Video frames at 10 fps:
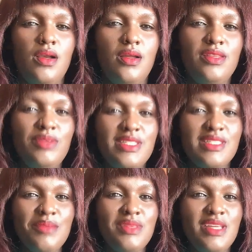There is
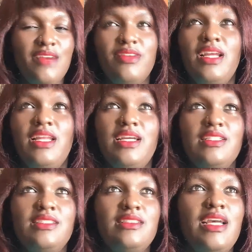something I've
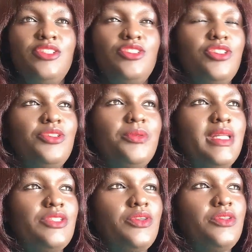realized. I do not know whether
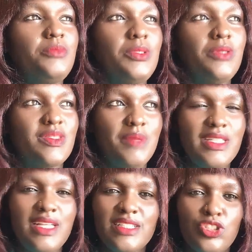it's only me who has
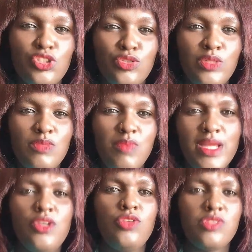paid attention to it, but
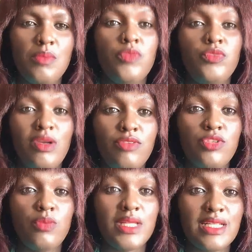I know some of you have
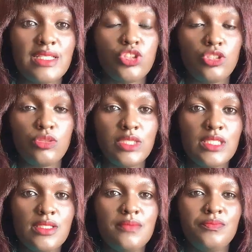also paid attention to
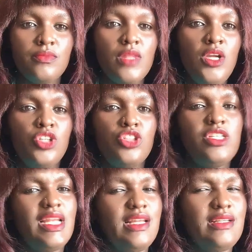it. Do
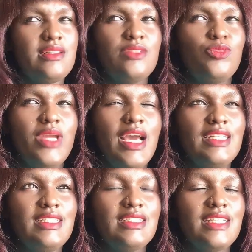you realize that we
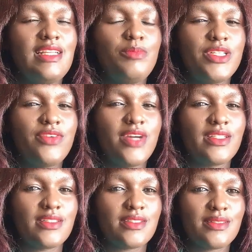hardly celebrate
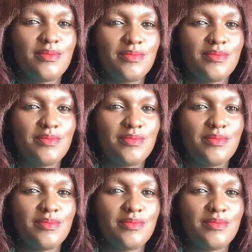fathers?